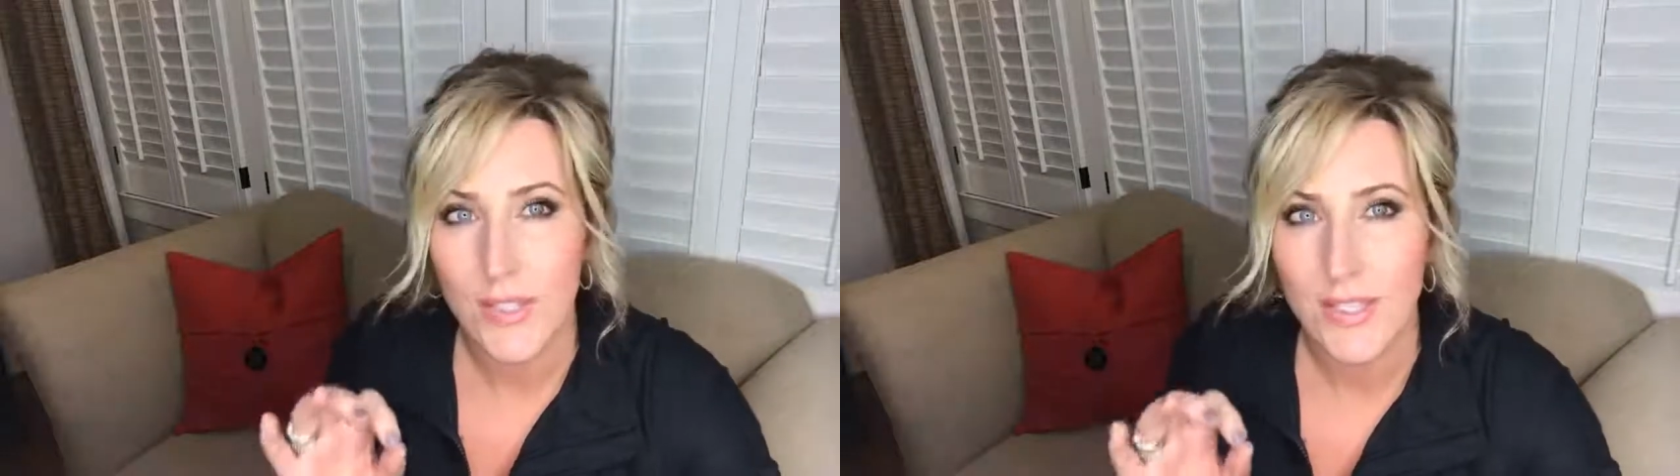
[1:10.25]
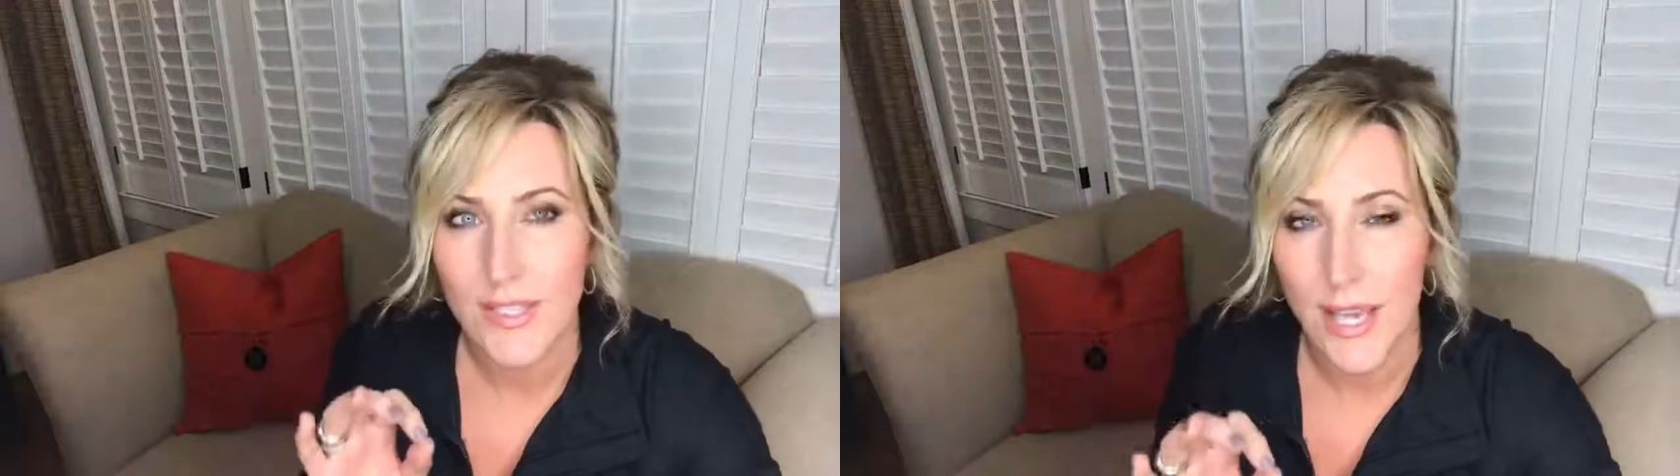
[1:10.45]

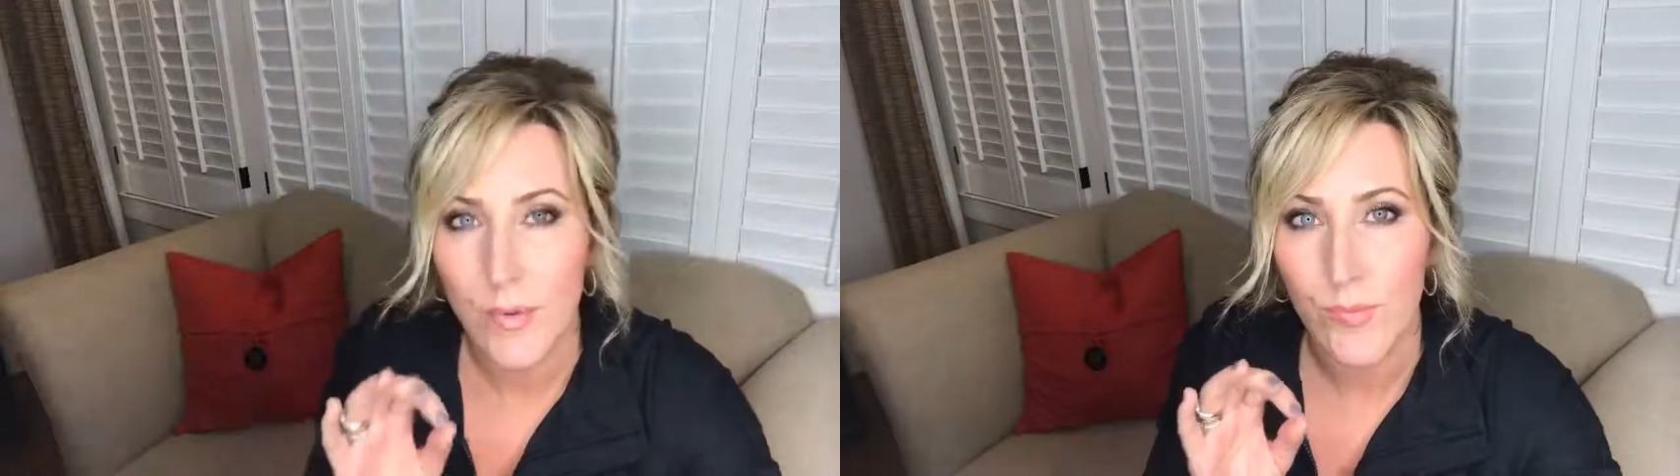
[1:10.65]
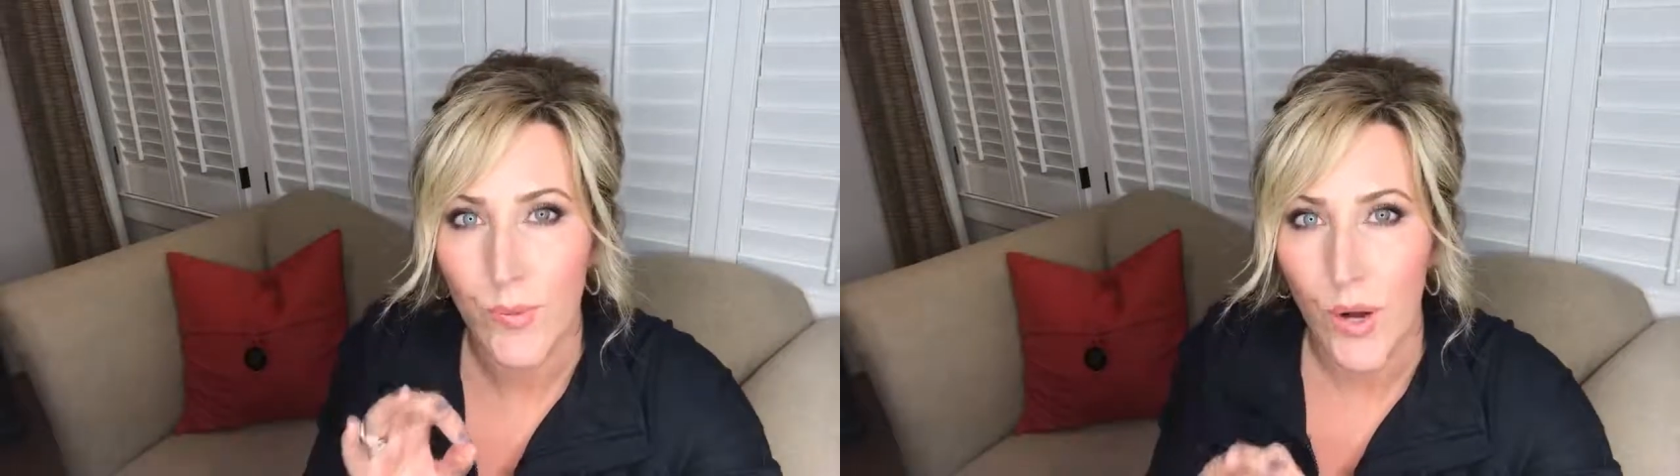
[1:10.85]
the
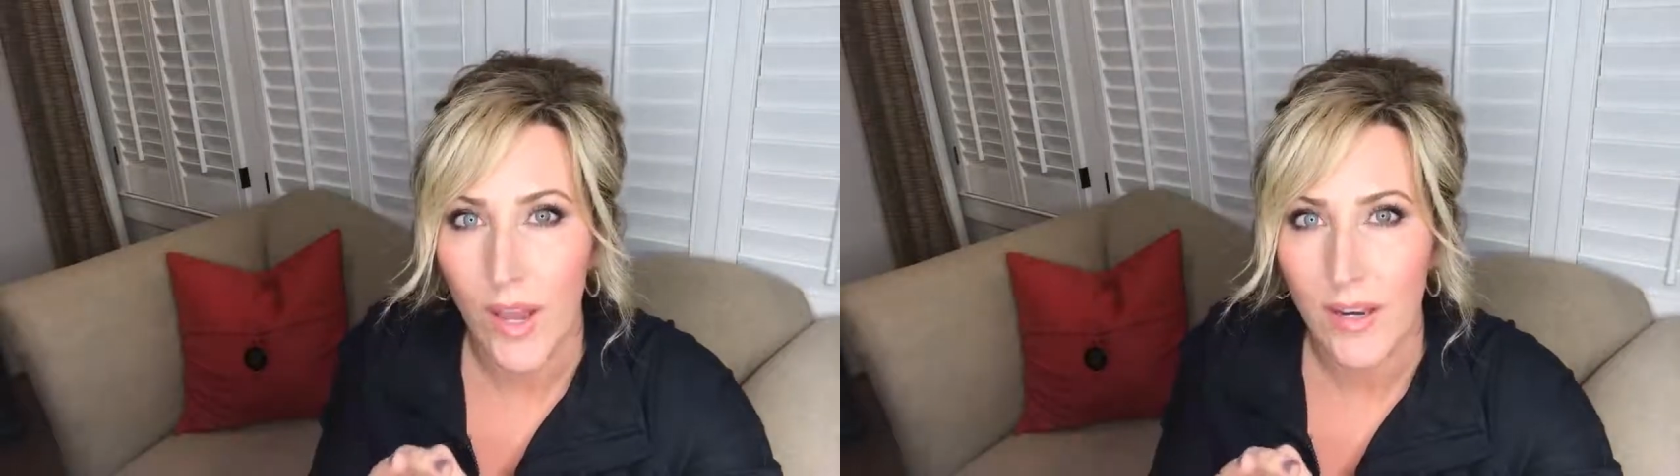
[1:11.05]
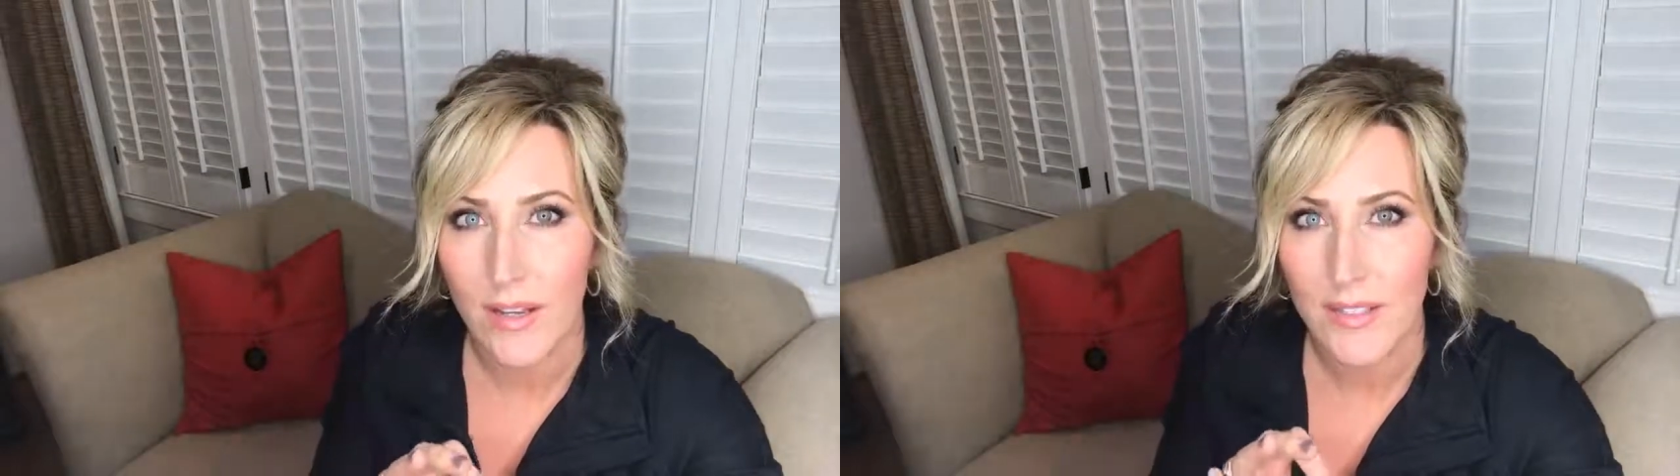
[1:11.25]
same
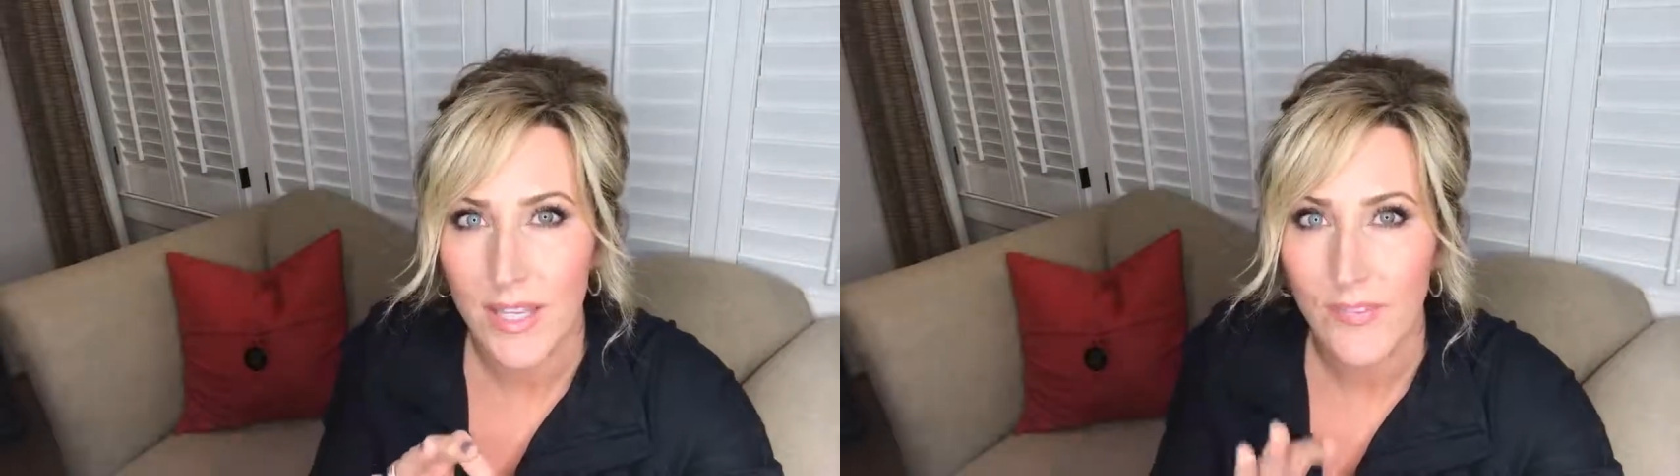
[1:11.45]
product